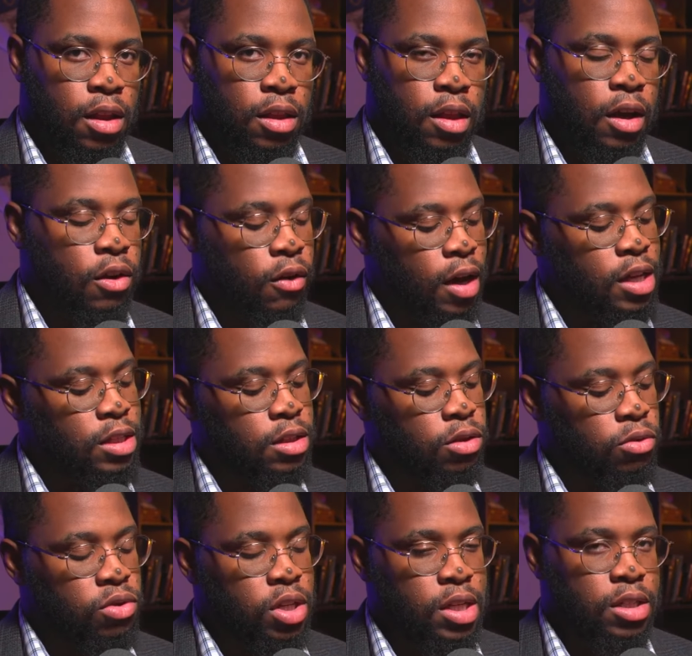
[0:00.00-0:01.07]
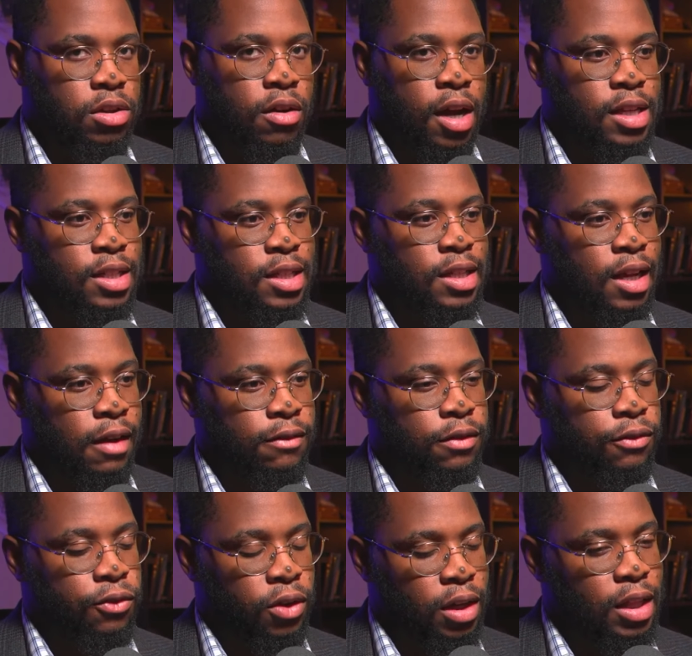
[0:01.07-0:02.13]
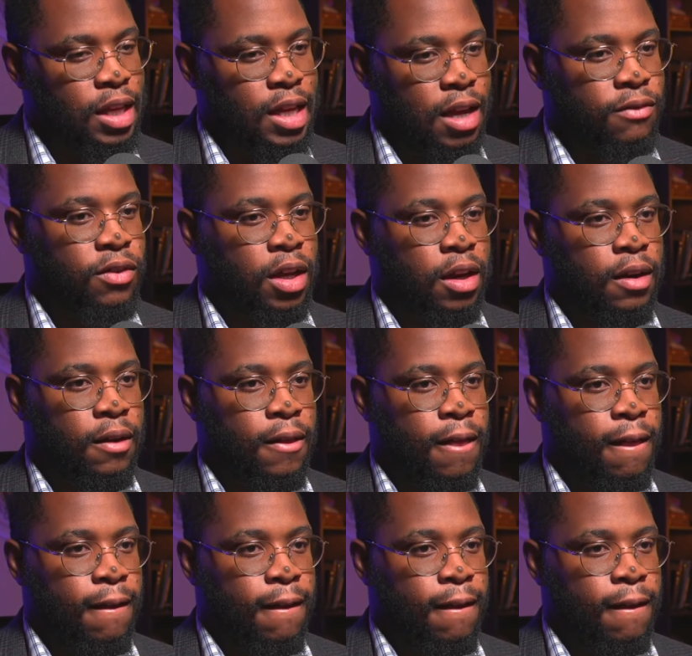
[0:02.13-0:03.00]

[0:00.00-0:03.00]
That grace through Jesus Christ is a gift freely given,